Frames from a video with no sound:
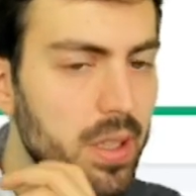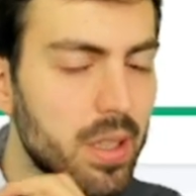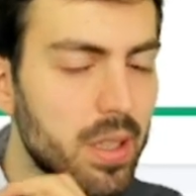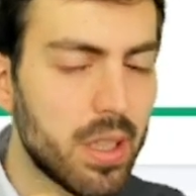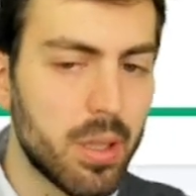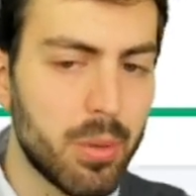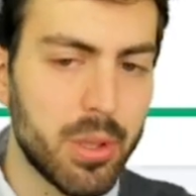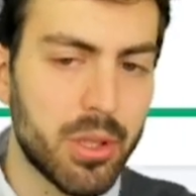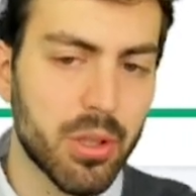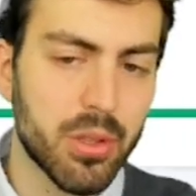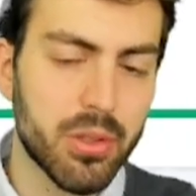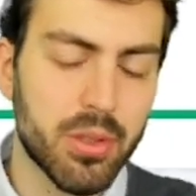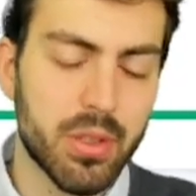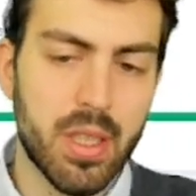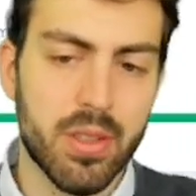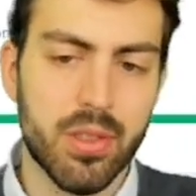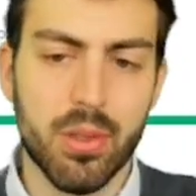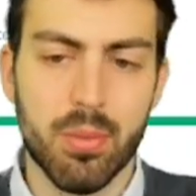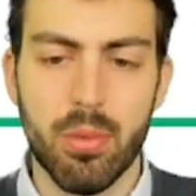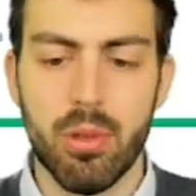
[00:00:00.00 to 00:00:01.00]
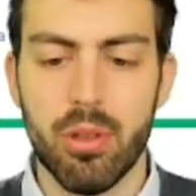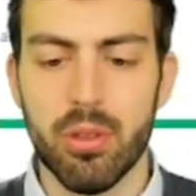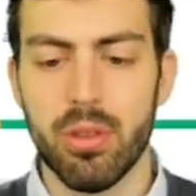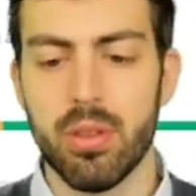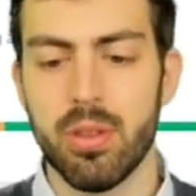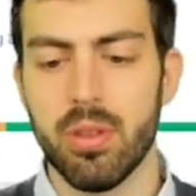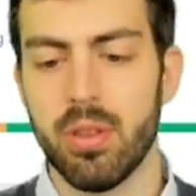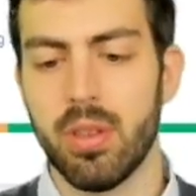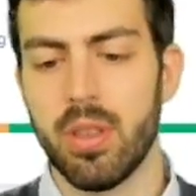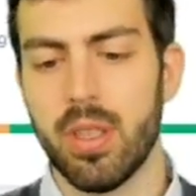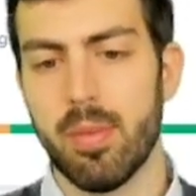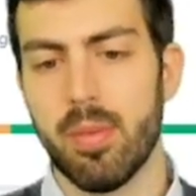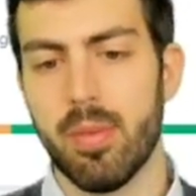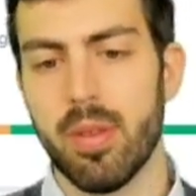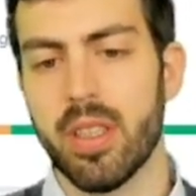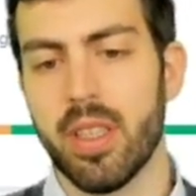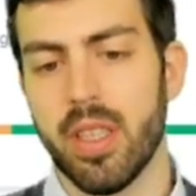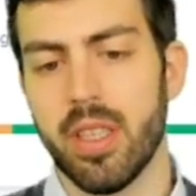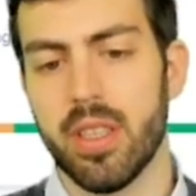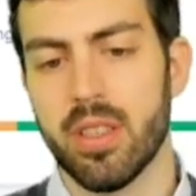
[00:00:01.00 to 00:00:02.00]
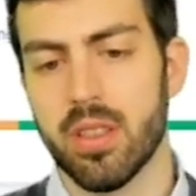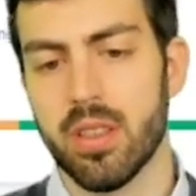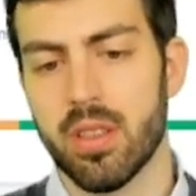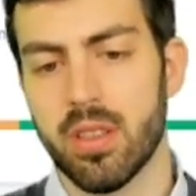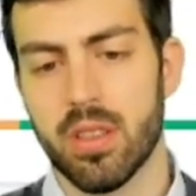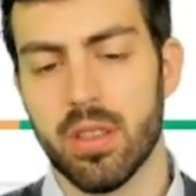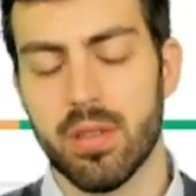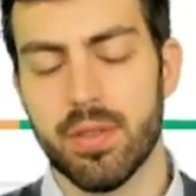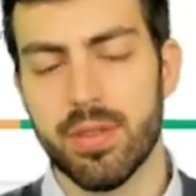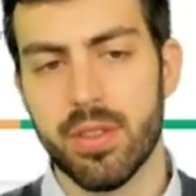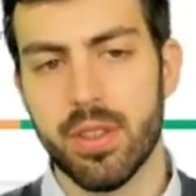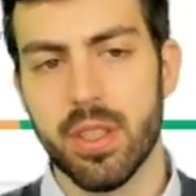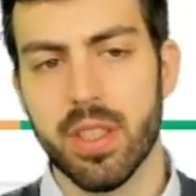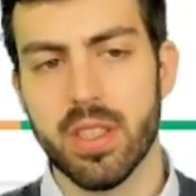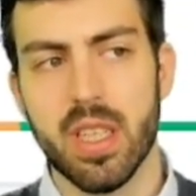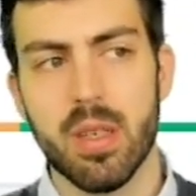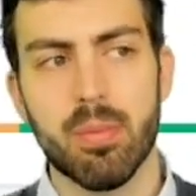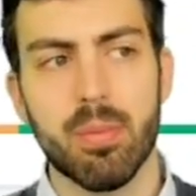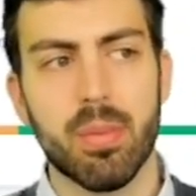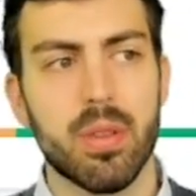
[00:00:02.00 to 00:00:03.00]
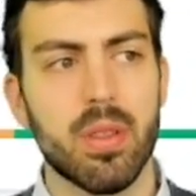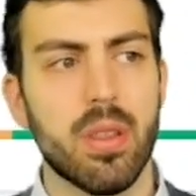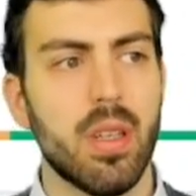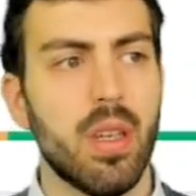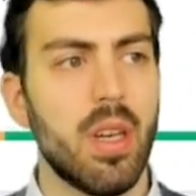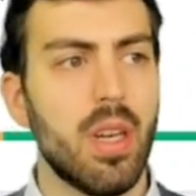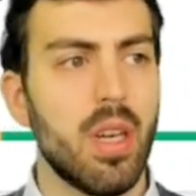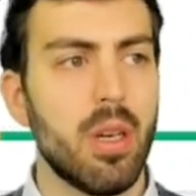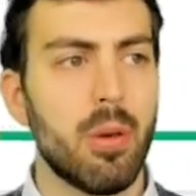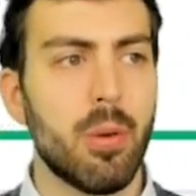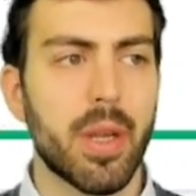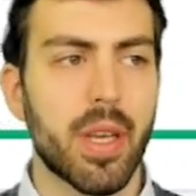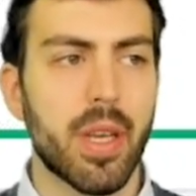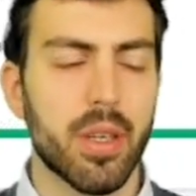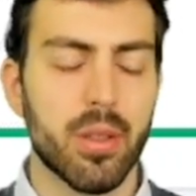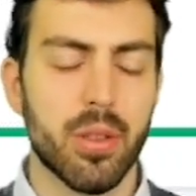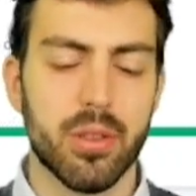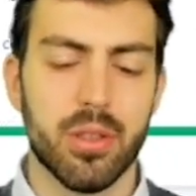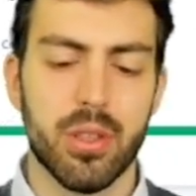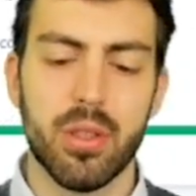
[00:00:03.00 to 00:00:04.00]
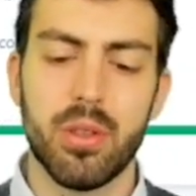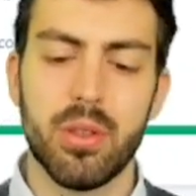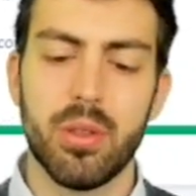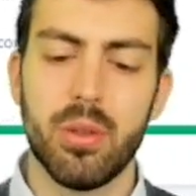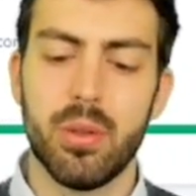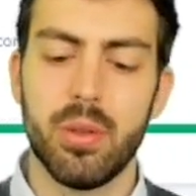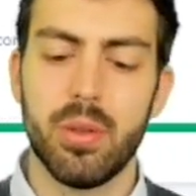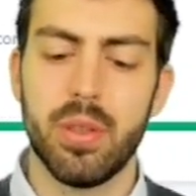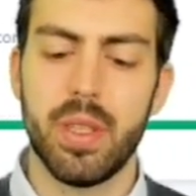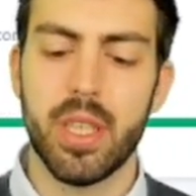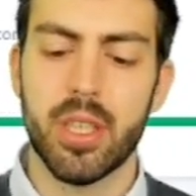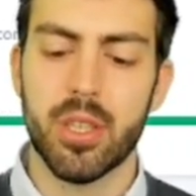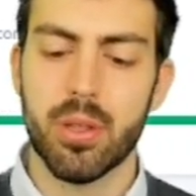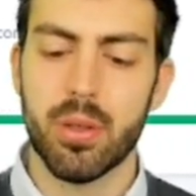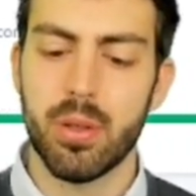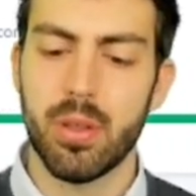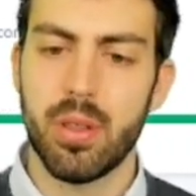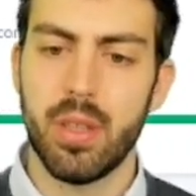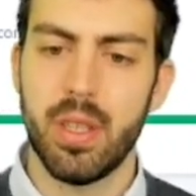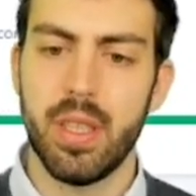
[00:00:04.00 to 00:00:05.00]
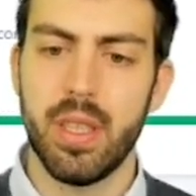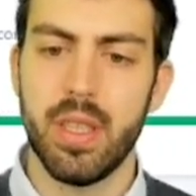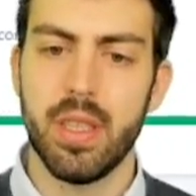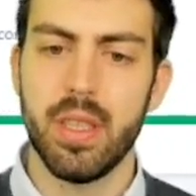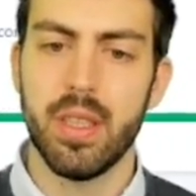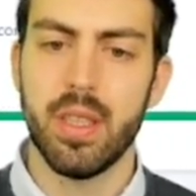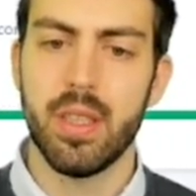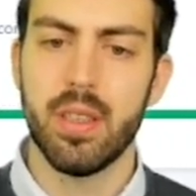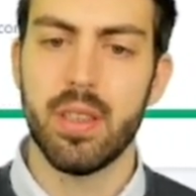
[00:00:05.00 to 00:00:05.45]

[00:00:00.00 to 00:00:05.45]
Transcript: which also has some other applications. So for example, we can also do naturally